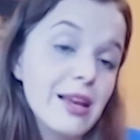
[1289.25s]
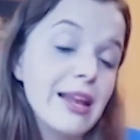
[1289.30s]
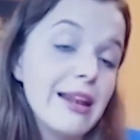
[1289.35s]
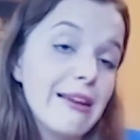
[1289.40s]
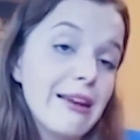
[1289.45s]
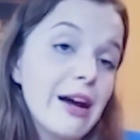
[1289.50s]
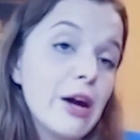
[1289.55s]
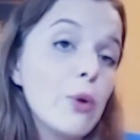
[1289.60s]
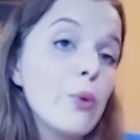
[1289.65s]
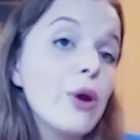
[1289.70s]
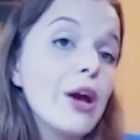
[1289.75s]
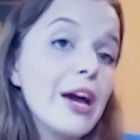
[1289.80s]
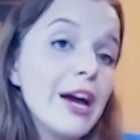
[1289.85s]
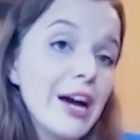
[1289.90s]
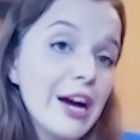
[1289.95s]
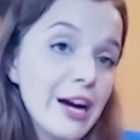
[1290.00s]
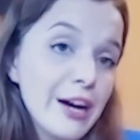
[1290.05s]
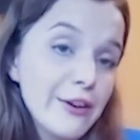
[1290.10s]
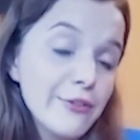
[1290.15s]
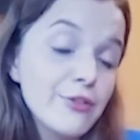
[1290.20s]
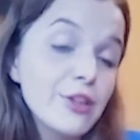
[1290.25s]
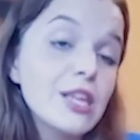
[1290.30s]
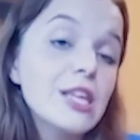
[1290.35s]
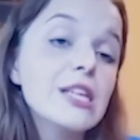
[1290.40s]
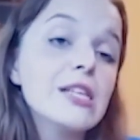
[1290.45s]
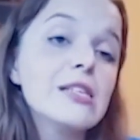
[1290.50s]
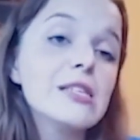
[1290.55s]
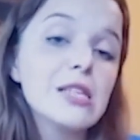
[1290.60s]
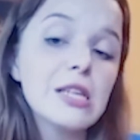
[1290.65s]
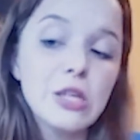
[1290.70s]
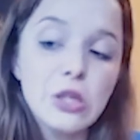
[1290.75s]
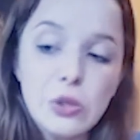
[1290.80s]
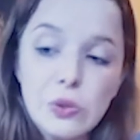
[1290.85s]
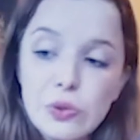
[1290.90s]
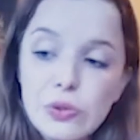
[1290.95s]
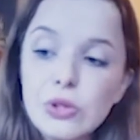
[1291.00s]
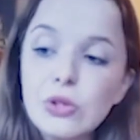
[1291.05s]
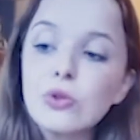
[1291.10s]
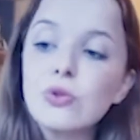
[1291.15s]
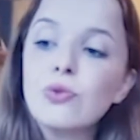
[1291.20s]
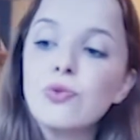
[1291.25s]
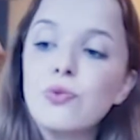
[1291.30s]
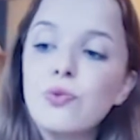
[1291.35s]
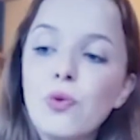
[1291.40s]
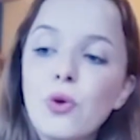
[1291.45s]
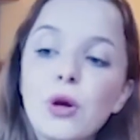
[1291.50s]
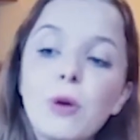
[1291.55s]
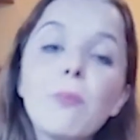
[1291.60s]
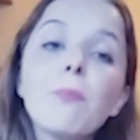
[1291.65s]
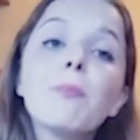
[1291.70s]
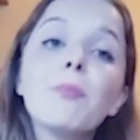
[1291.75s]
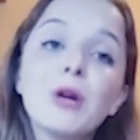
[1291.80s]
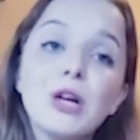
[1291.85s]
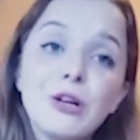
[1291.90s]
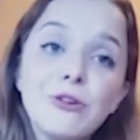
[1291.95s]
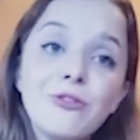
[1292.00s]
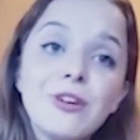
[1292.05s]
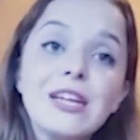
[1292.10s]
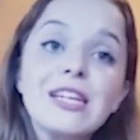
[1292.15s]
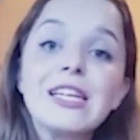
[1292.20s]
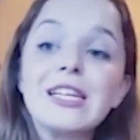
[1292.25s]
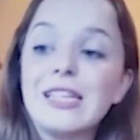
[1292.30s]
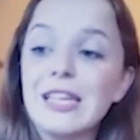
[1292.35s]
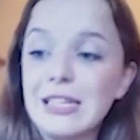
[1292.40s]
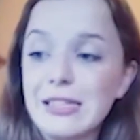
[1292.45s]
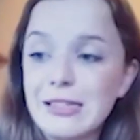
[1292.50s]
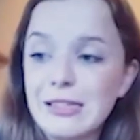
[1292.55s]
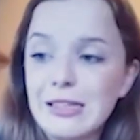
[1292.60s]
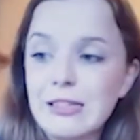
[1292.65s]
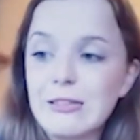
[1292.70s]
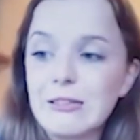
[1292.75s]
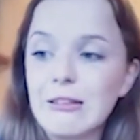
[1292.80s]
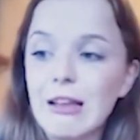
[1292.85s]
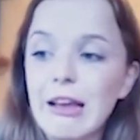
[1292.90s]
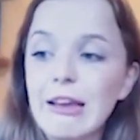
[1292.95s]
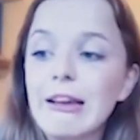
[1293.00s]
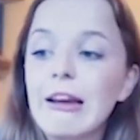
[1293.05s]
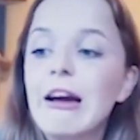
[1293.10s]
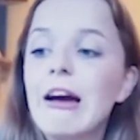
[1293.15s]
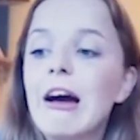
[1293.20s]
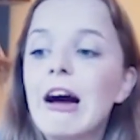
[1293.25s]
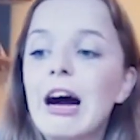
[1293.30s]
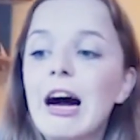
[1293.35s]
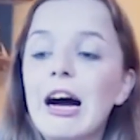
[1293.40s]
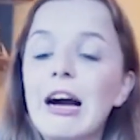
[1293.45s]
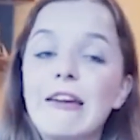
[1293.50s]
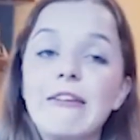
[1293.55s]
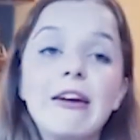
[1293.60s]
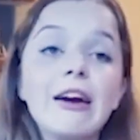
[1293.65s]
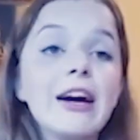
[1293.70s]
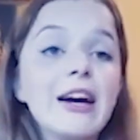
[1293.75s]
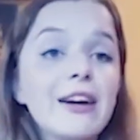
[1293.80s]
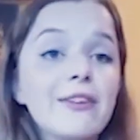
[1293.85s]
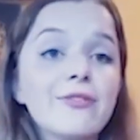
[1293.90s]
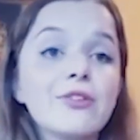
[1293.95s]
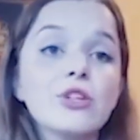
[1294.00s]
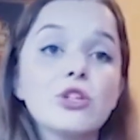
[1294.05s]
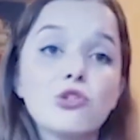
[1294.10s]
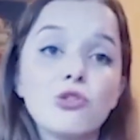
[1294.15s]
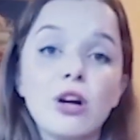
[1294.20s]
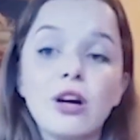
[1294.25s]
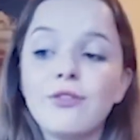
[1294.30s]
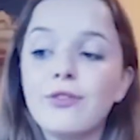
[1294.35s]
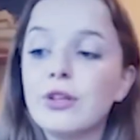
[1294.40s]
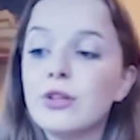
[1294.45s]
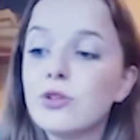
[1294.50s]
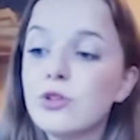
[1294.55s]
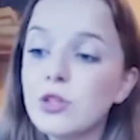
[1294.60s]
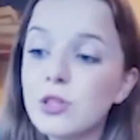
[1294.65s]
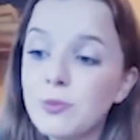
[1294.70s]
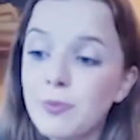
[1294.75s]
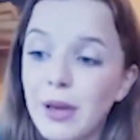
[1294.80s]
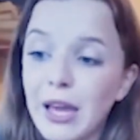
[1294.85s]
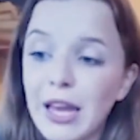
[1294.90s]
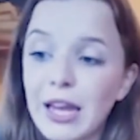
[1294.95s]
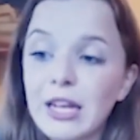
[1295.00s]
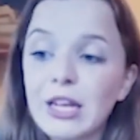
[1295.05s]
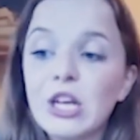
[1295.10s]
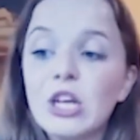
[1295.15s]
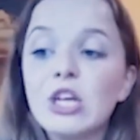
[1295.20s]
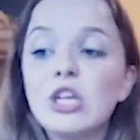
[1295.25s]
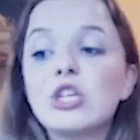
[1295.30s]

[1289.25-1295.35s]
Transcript: and now have is used to form perfect tenses, like I have traveled to Spain,